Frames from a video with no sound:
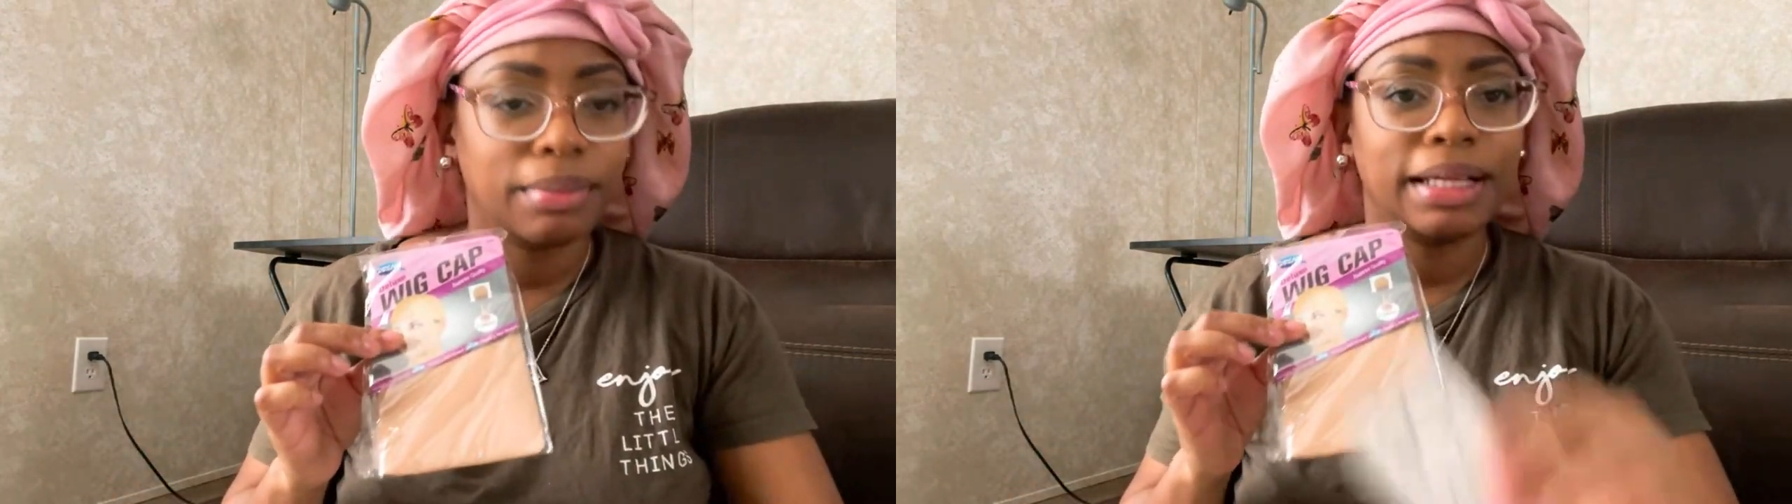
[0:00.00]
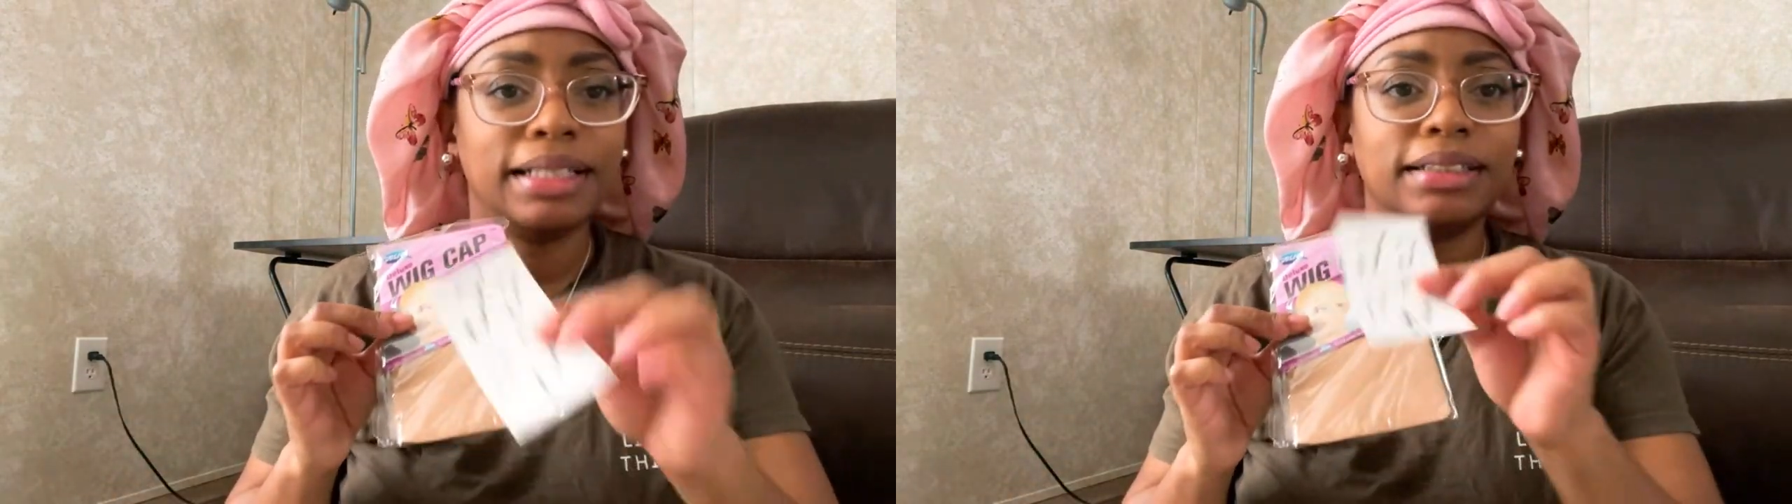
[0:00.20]

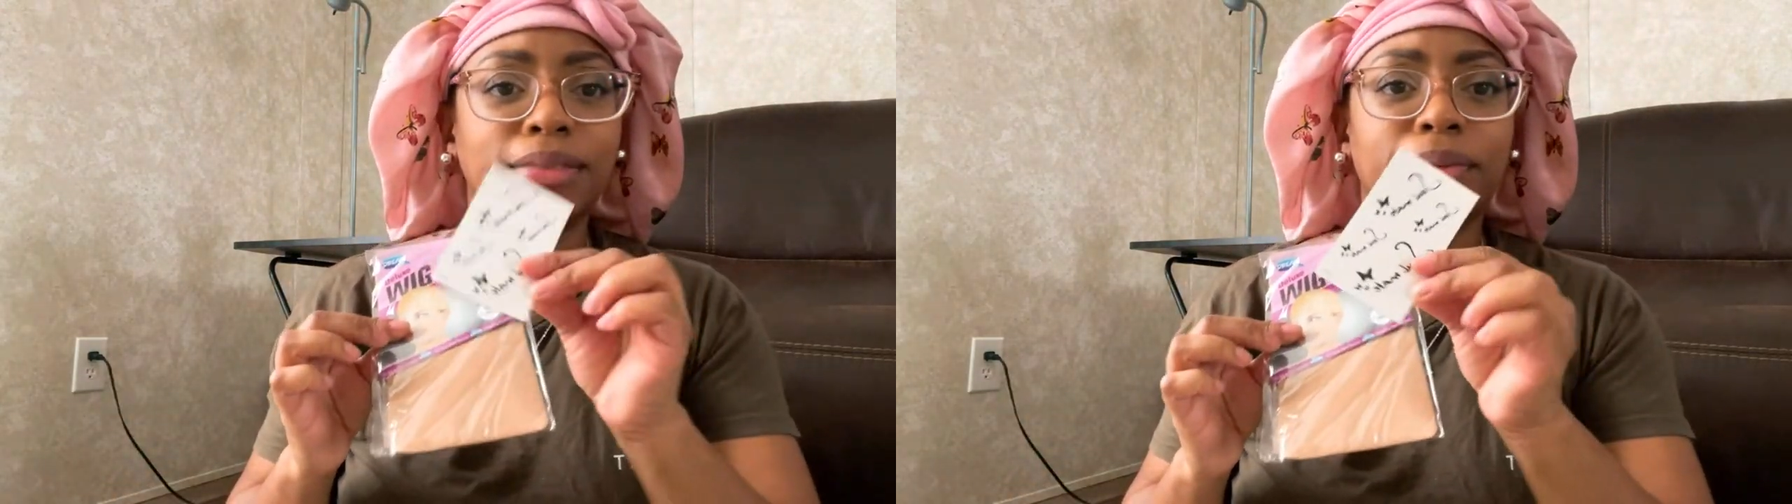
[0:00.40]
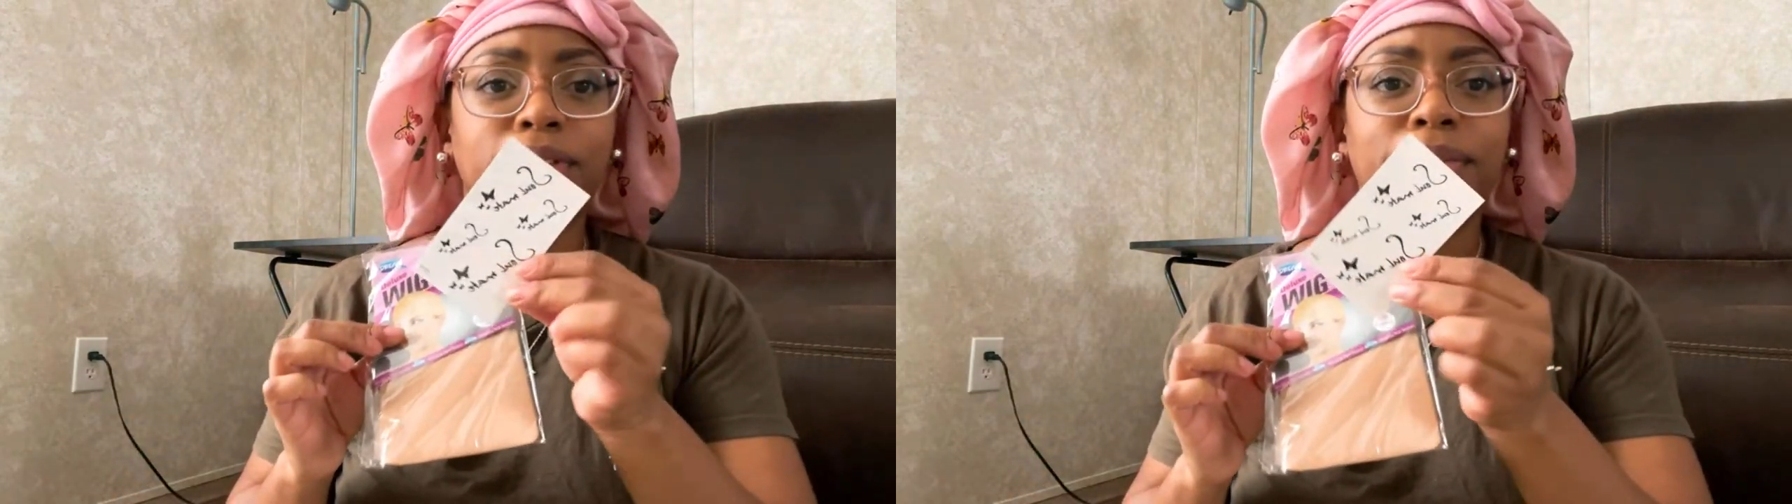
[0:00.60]
I guess it's
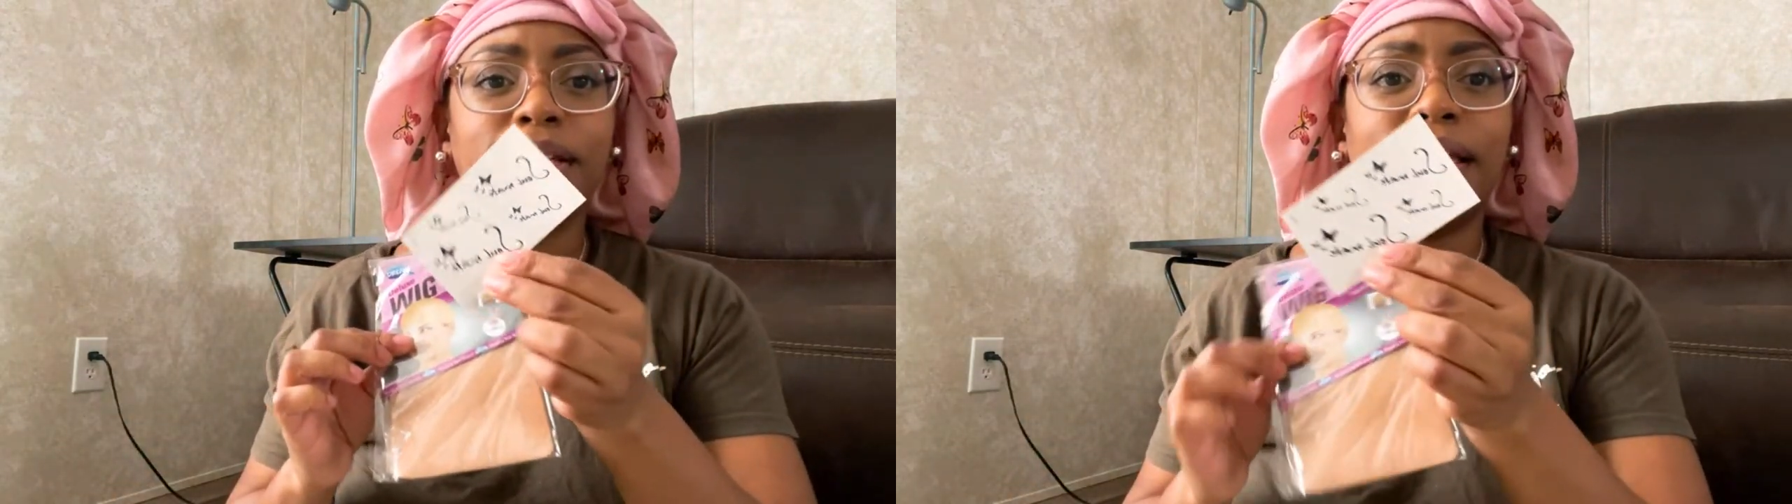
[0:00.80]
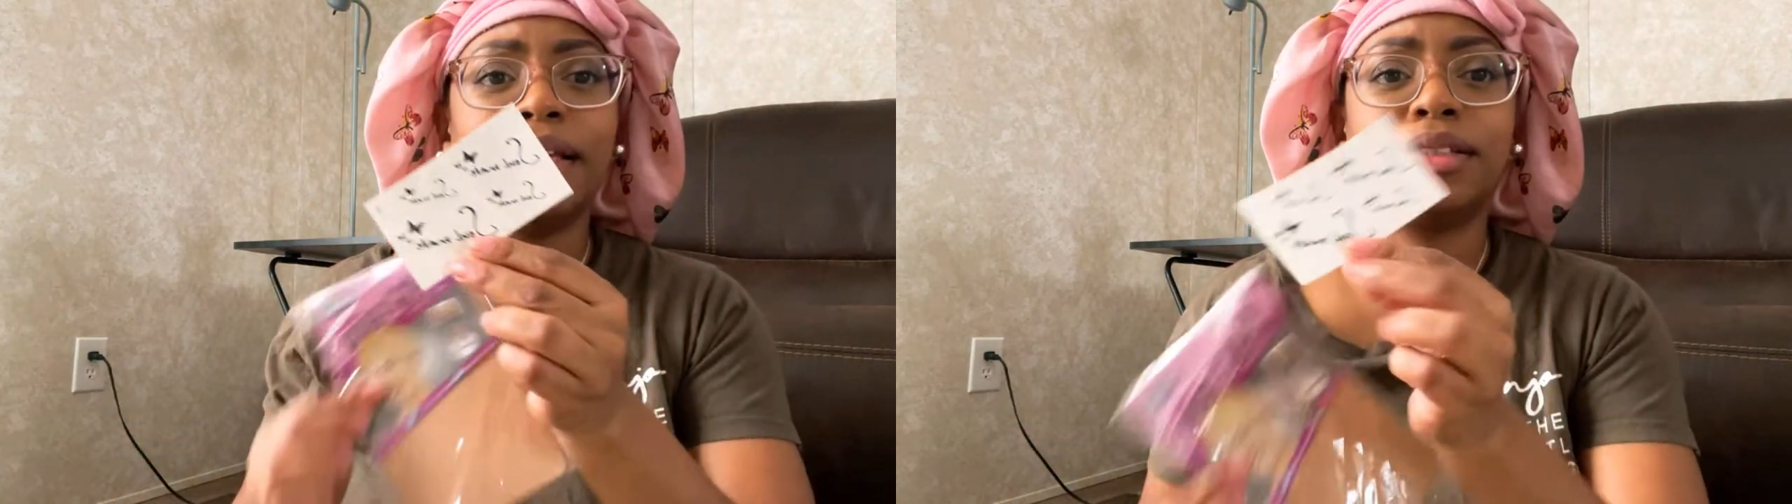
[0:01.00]
supposed to be
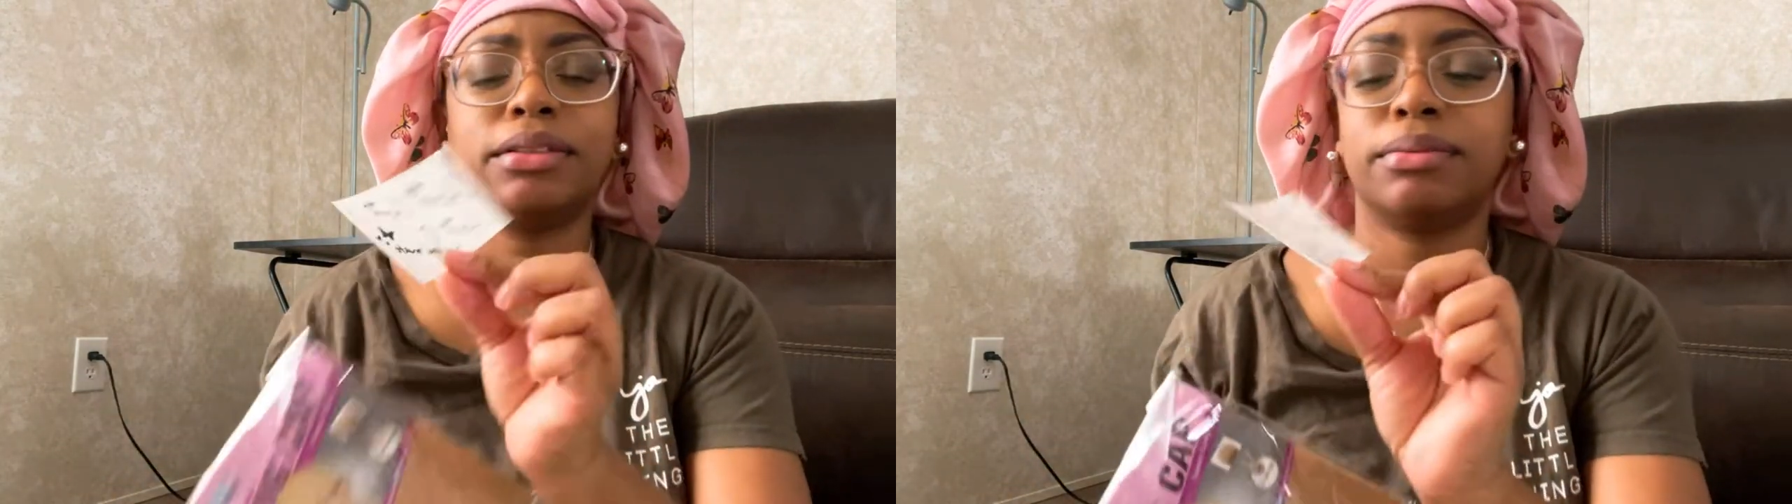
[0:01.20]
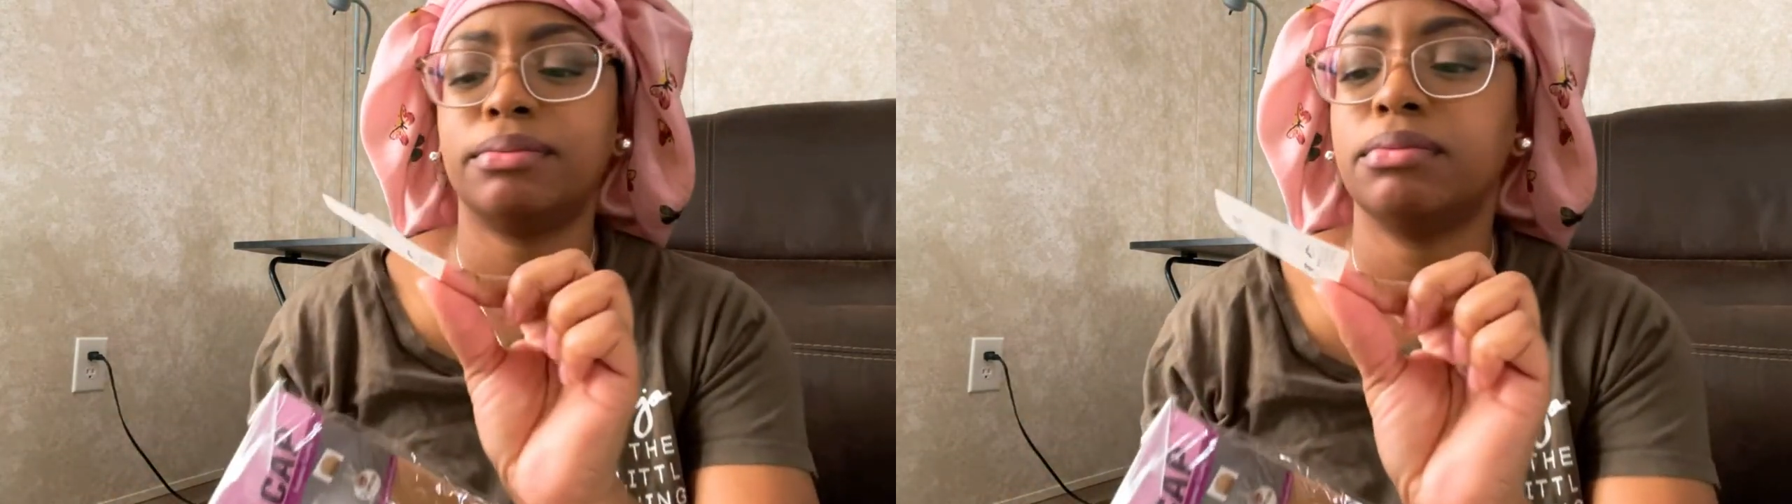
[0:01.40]
like
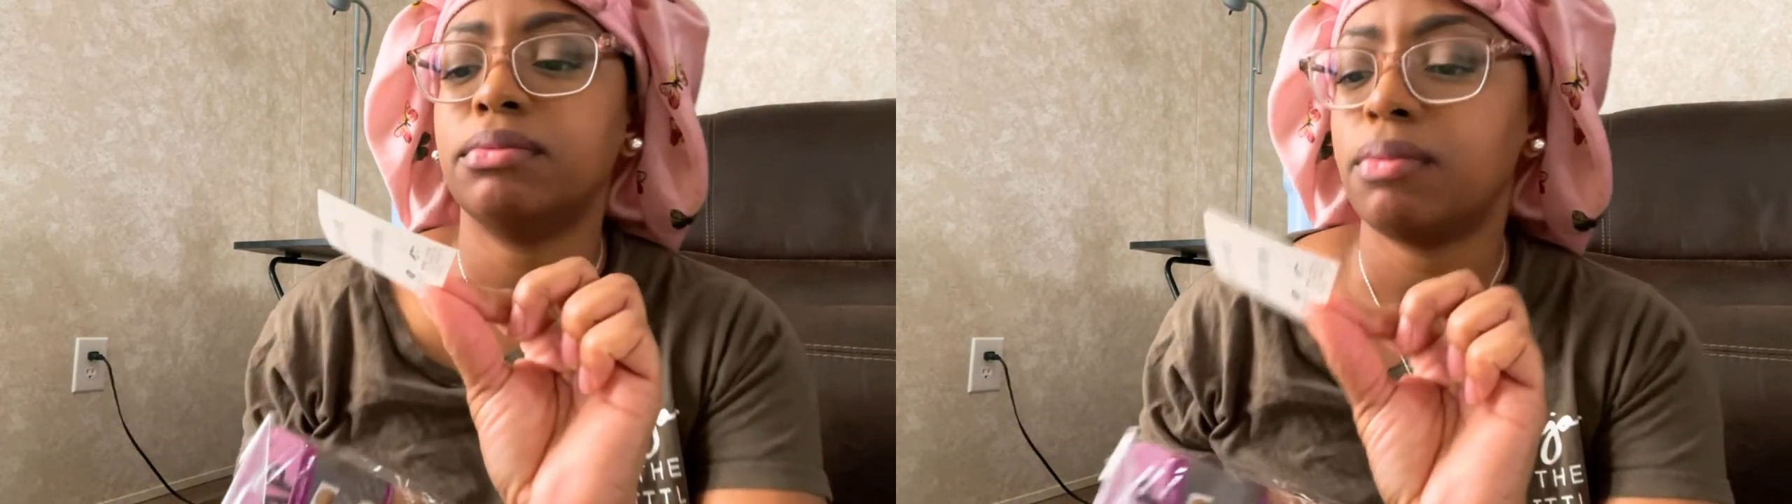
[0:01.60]
some